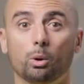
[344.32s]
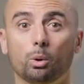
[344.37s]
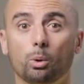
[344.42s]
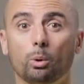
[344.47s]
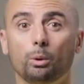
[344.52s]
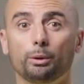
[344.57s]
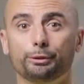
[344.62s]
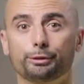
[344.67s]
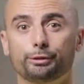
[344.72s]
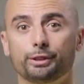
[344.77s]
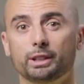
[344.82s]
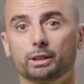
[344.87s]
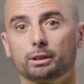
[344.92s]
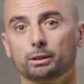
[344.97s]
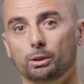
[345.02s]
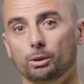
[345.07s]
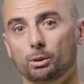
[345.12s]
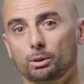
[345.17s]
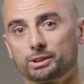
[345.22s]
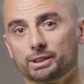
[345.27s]
all three
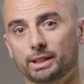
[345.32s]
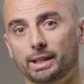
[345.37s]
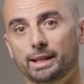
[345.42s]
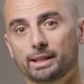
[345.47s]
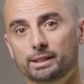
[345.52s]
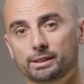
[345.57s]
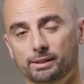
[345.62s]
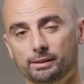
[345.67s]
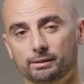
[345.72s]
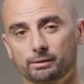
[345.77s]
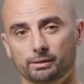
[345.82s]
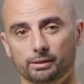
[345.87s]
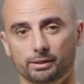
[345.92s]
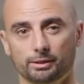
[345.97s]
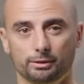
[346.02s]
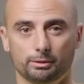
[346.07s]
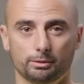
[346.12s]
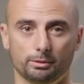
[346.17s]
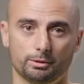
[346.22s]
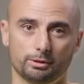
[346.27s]
clocks
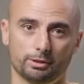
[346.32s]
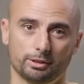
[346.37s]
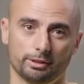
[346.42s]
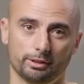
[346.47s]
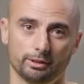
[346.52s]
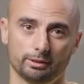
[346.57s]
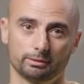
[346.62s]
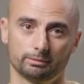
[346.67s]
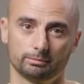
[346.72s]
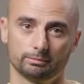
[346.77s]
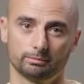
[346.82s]
asynchronous to each other.